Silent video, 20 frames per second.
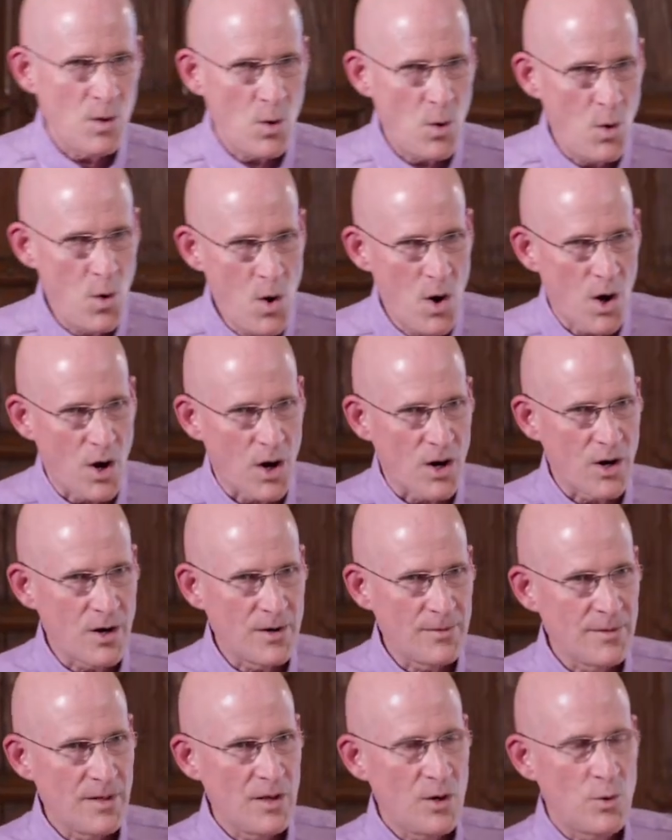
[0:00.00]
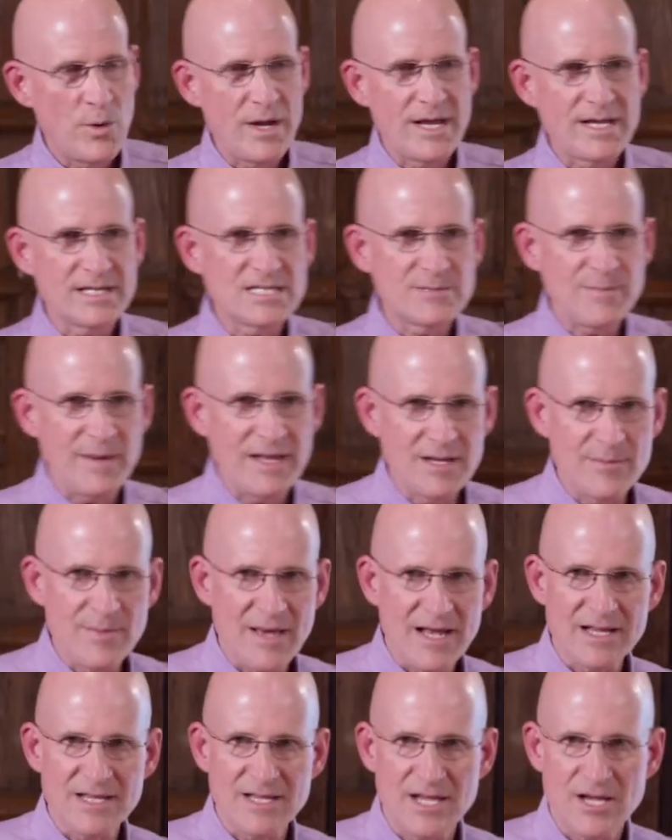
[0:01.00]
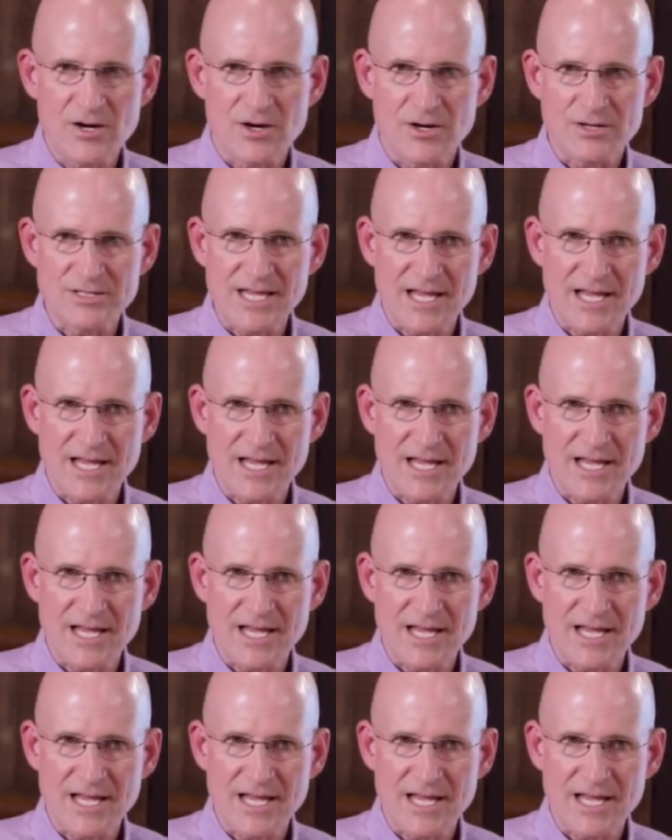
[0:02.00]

Or we can spend about a year